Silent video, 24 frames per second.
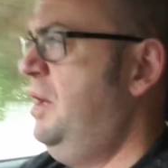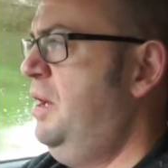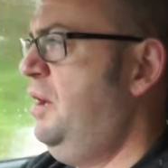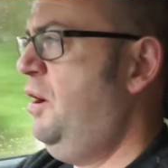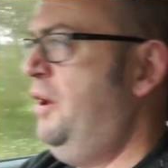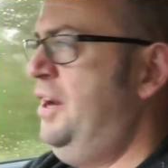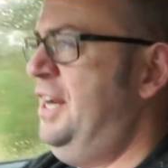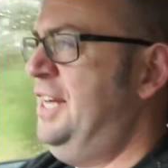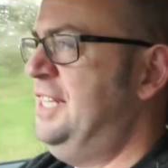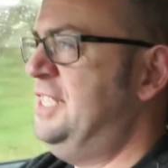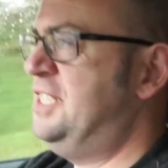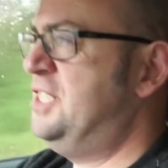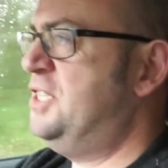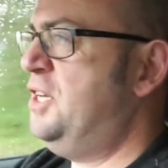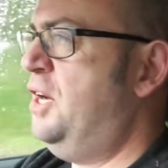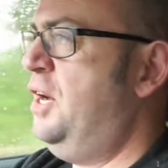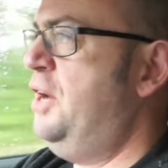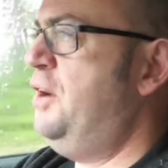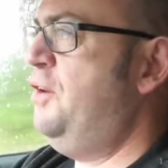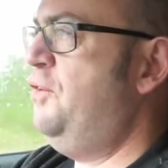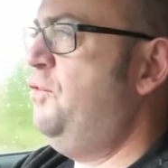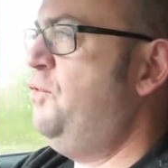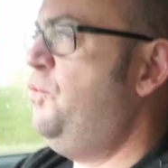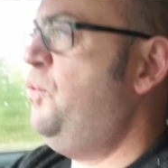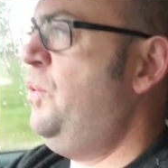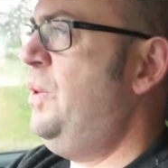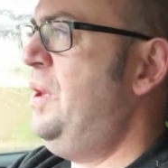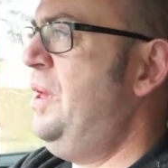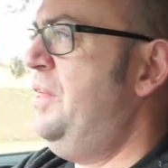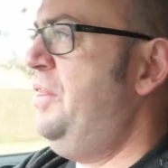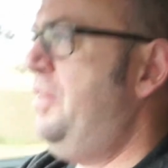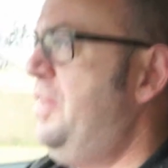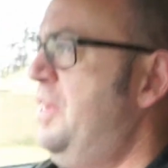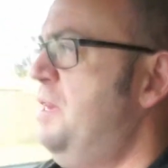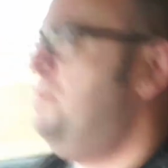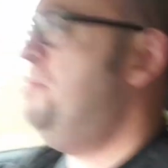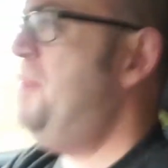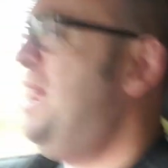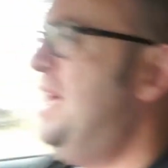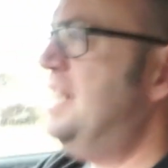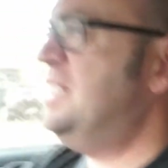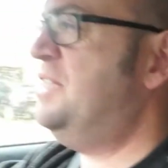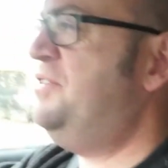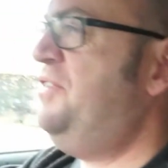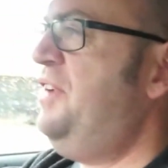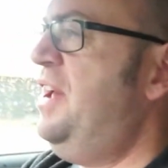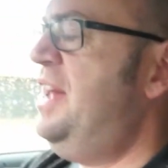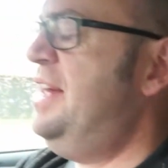on each side of where the
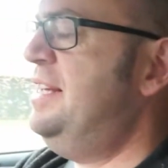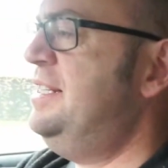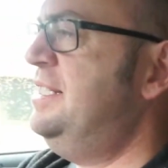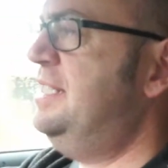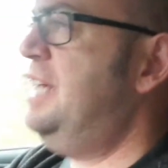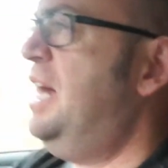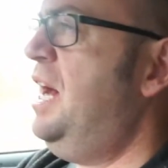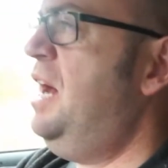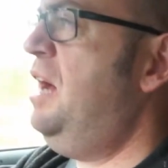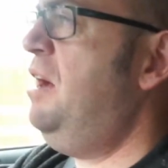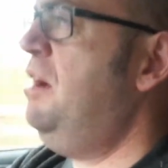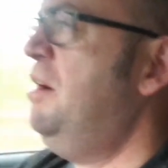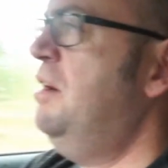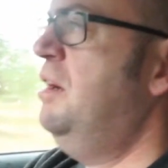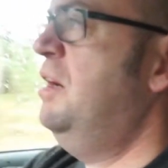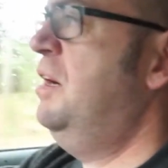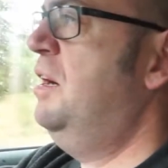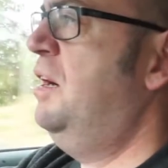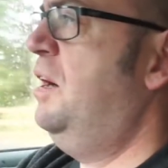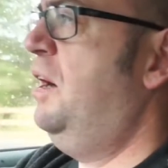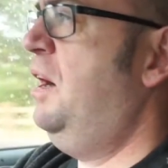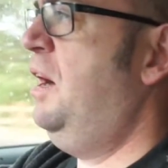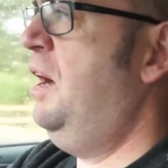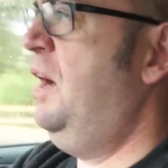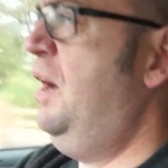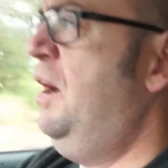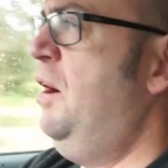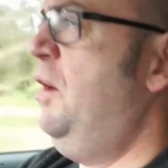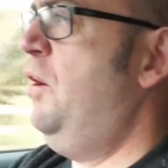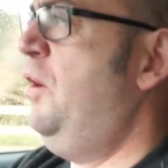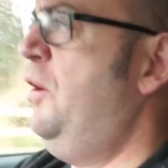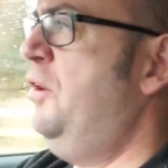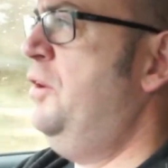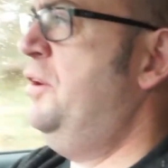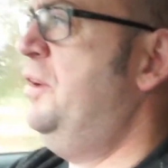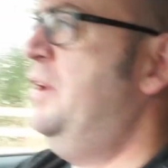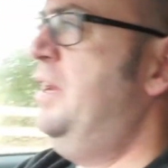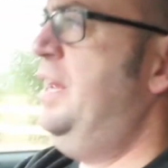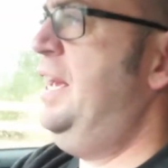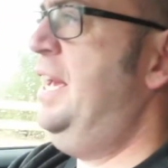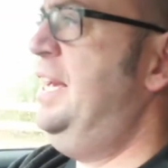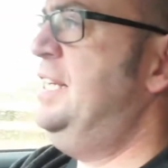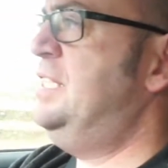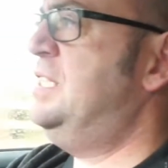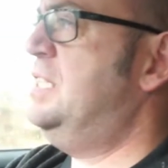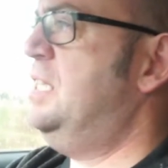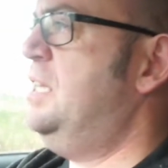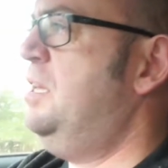max fans are, on
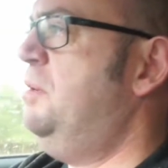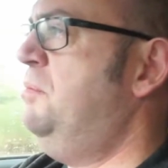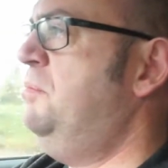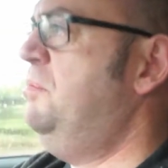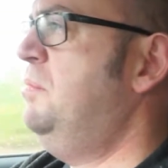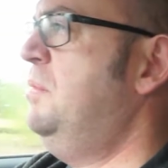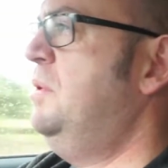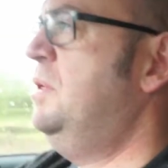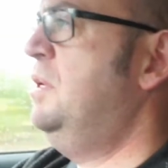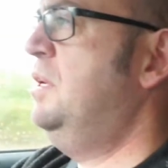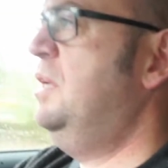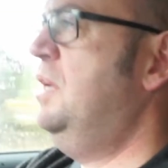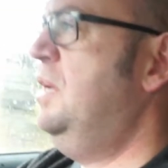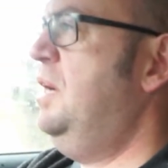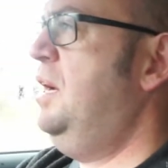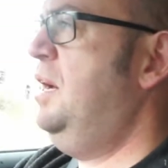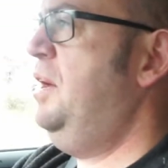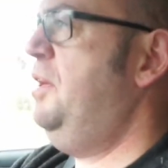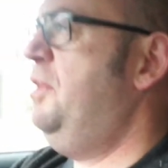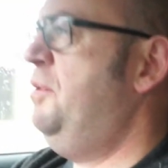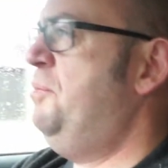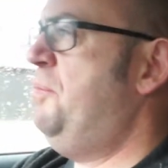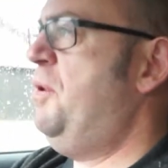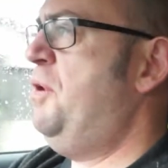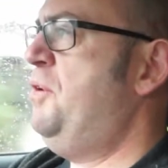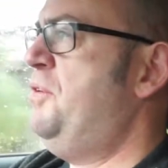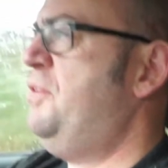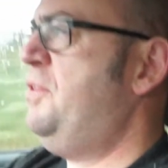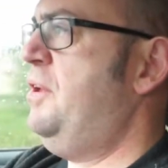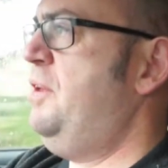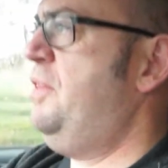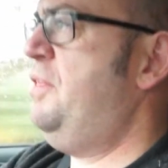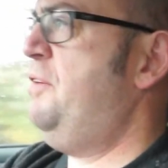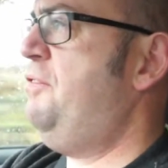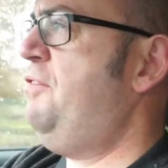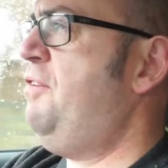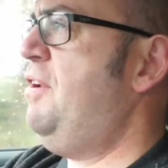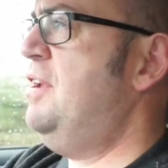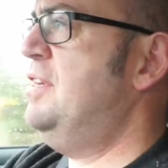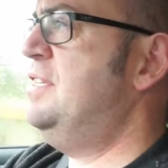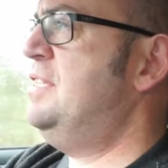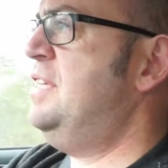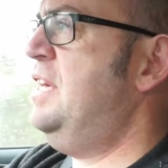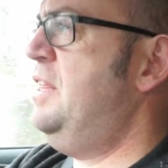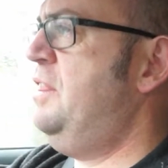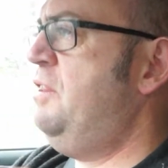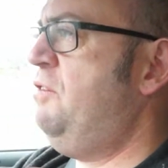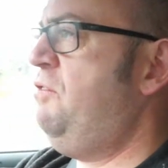each of them, both the
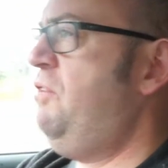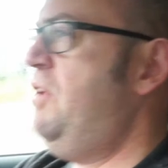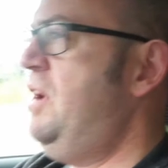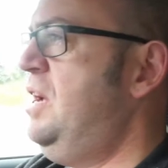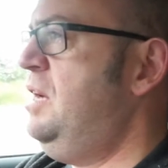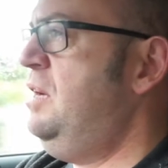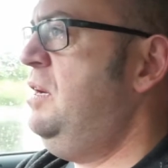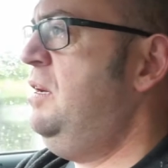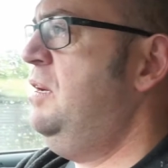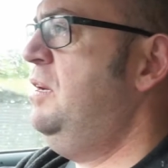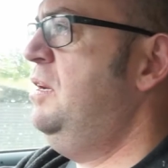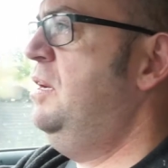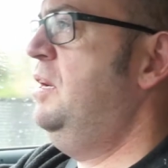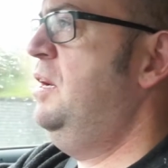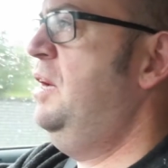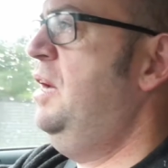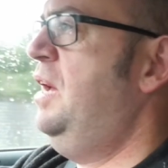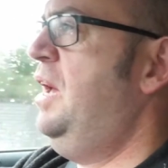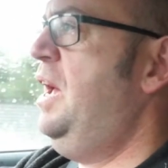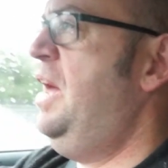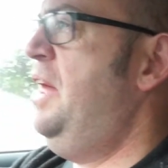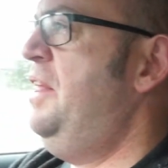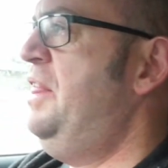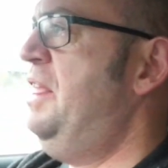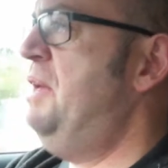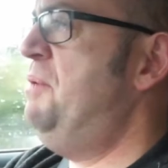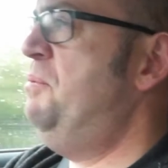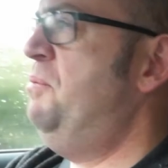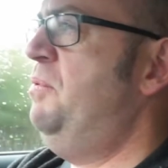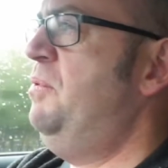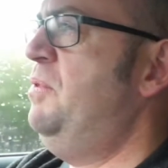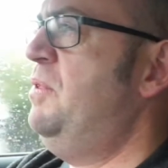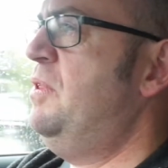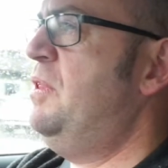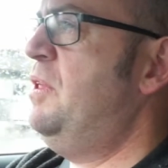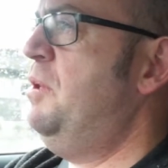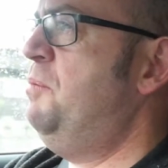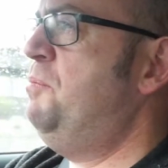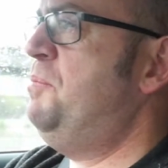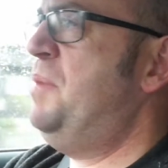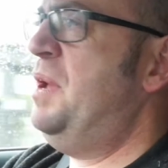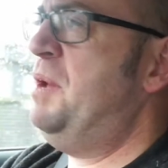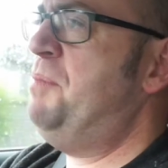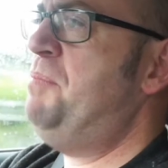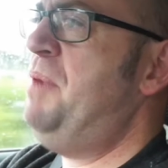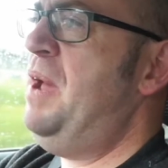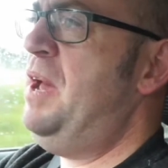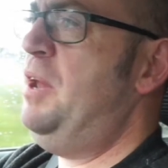front and the rear, and then the
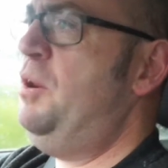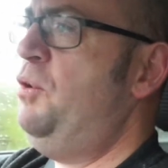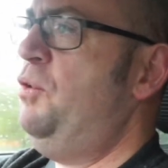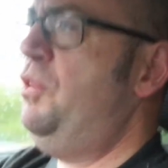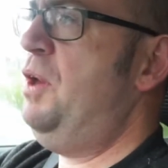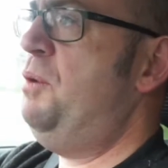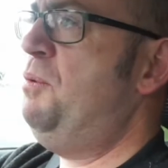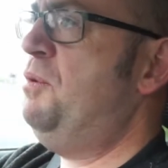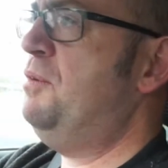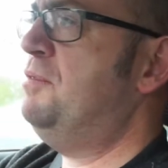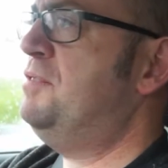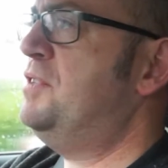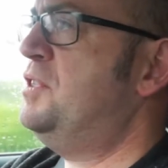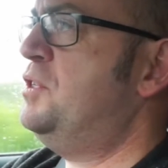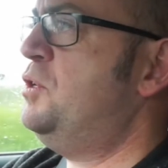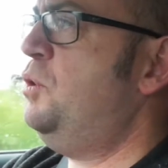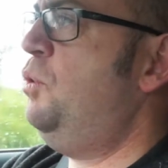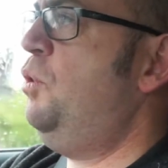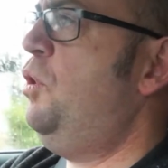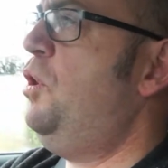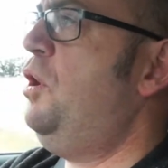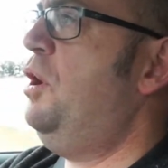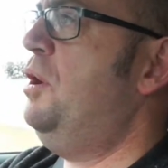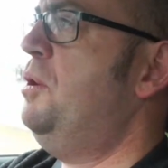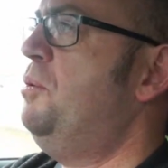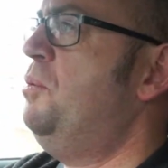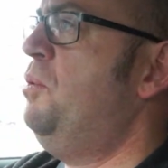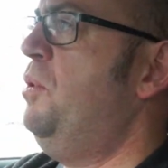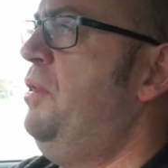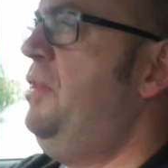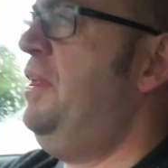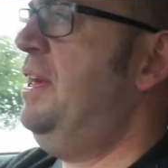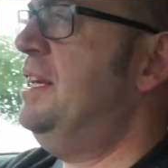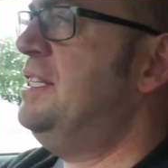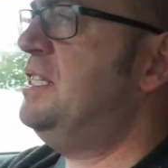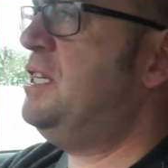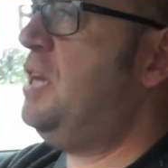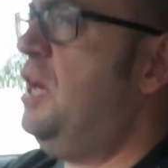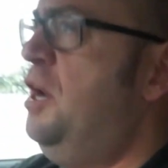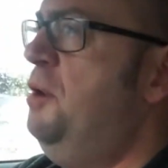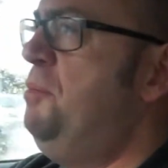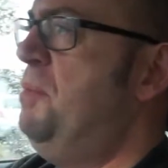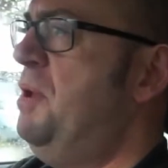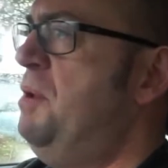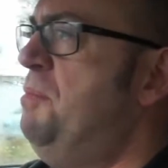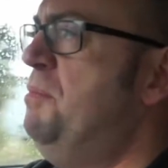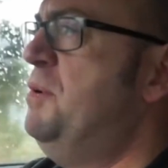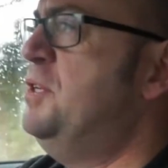big panel that we've still got, that's going to
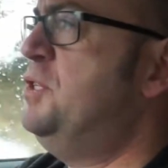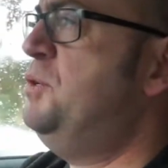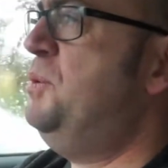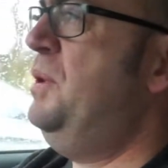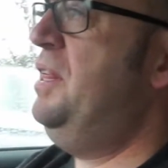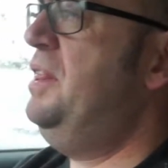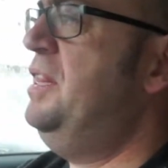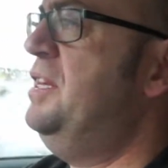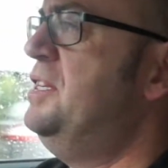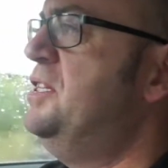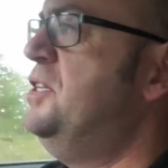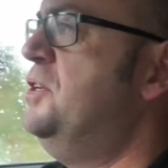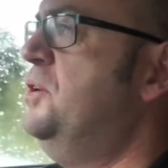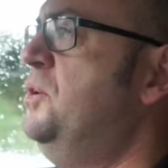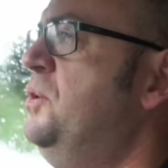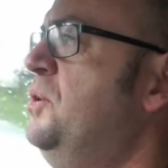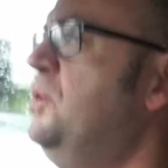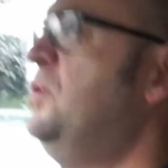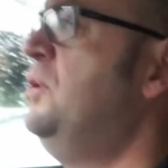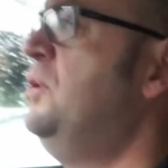be in between the two.